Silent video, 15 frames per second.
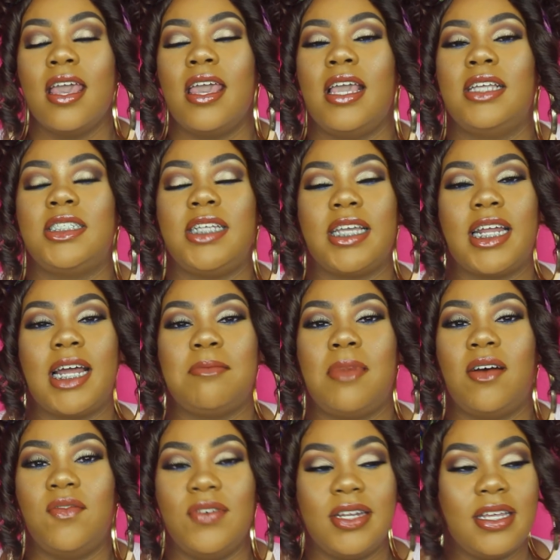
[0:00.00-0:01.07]
and checking out
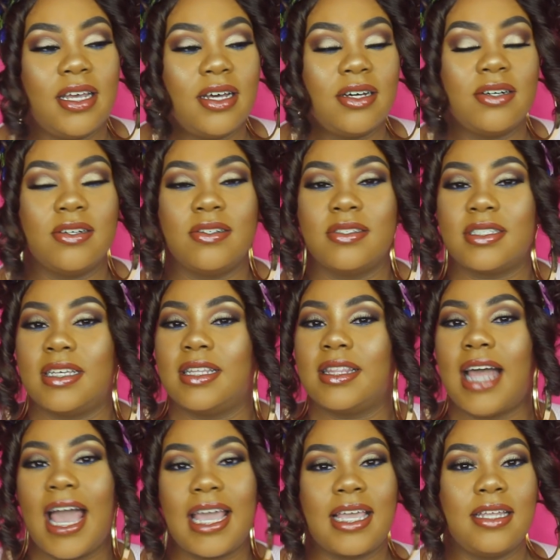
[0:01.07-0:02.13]
my videos and
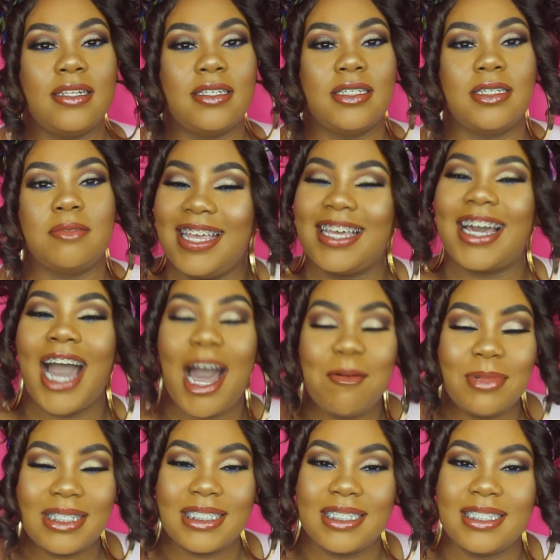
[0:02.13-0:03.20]
liking them and
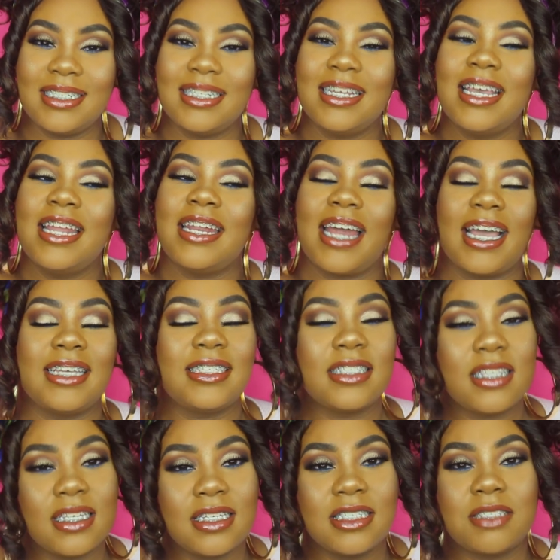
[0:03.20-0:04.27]
commenting nice
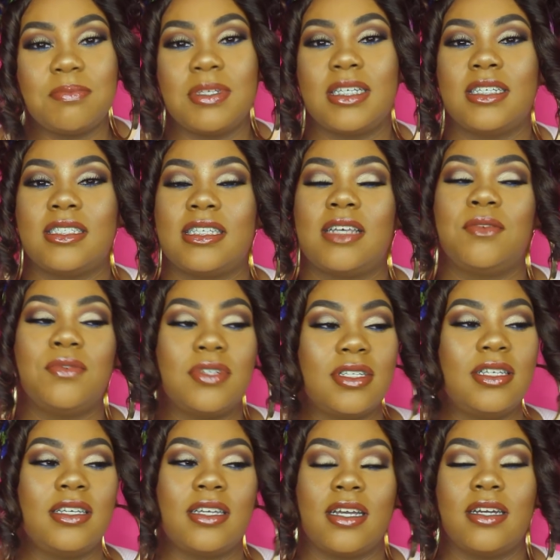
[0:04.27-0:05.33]
things, because that
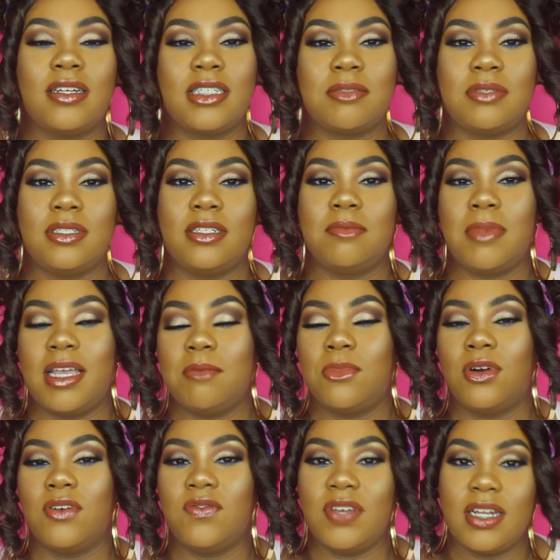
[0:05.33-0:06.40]
really encouraged me to make
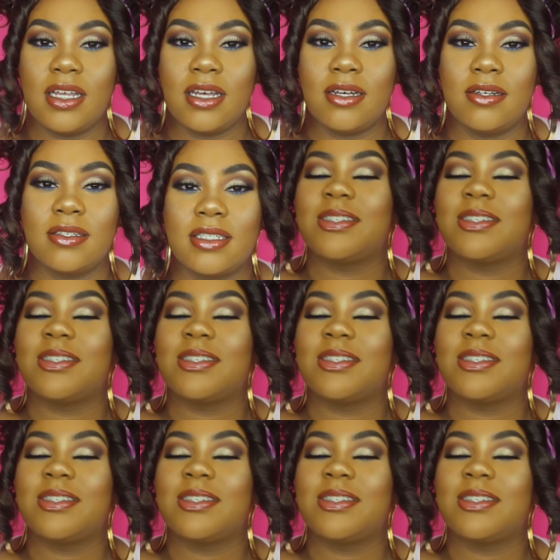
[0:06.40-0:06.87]
more videos.